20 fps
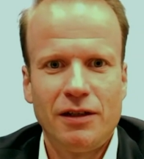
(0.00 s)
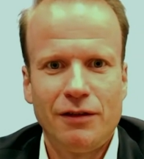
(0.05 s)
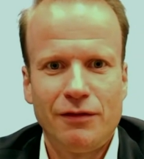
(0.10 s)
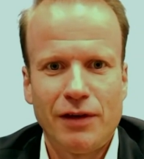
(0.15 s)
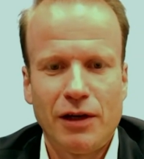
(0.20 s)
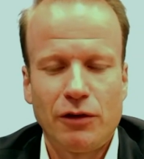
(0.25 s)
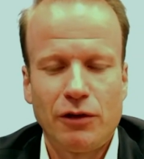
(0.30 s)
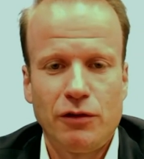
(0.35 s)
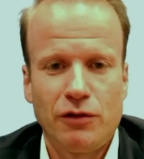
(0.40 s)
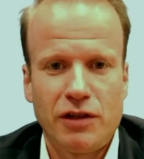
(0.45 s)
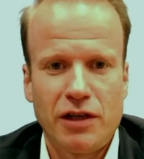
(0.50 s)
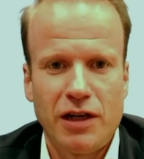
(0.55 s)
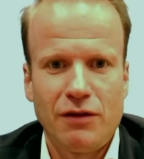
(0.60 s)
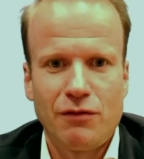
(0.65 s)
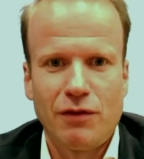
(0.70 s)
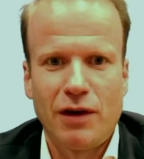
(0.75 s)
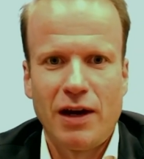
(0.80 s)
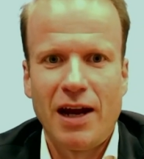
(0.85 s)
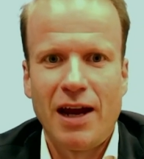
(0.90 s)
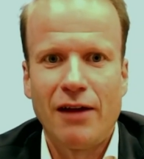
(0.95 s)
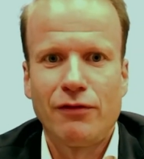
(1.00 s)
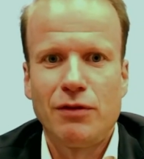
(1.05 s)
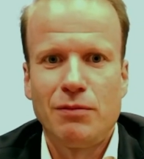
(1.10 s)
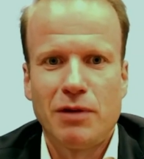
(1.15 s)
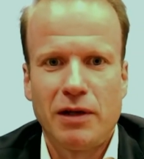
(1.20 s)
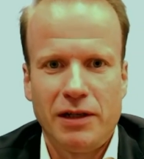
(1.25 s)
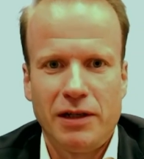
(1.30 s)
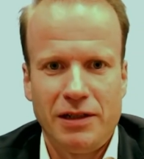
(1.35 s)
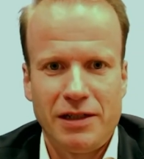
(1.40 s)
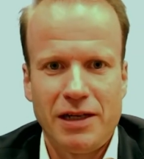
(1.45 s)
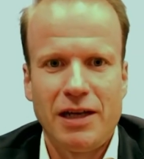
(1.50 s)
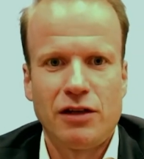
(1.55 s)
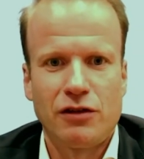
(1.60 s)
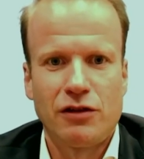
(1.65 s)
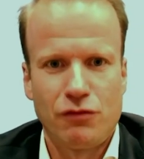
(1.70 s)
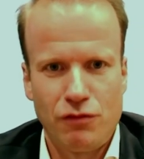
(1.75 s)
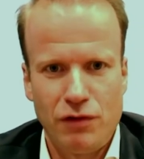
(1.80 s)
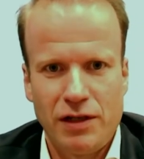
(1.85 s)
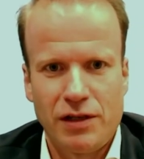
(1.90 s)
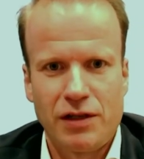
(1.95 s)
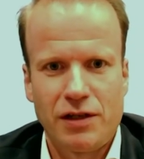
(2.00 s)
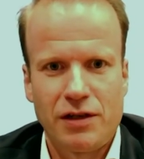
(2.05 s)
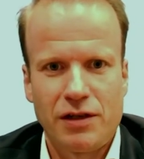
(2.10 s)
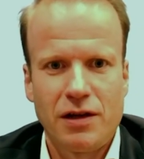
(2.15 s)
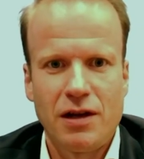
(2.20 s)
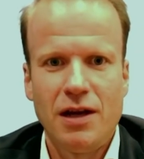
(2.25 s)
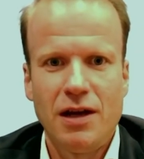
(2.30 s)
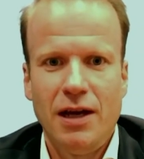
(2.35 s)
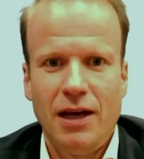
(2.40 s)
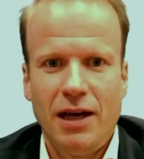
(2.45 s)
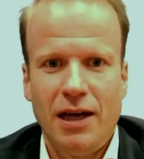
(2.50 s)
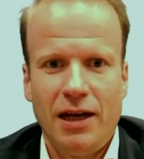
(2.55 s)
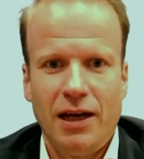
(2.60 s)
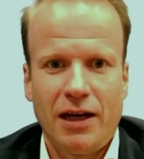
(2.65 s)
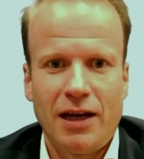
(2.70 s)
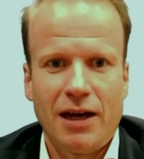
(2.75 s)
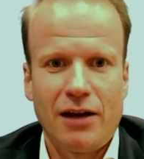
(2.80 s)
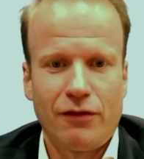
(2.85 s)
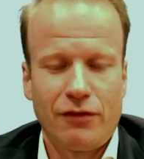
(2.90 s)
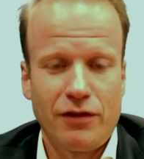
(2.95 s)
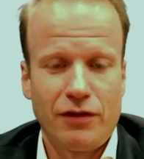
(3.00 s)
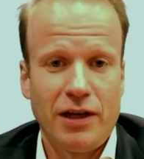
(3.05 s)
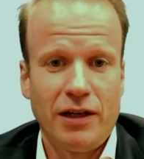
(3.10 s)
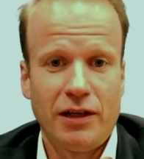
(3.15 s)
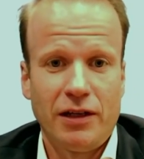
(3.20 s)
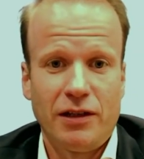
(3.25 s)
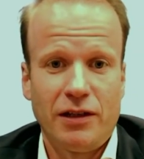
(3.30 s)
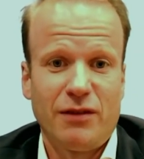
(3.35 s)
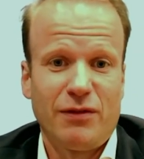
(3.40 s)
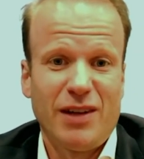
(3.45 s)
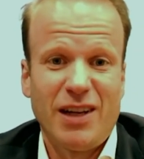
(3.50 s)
the value chain where everybody takes risks in kind of changing it up.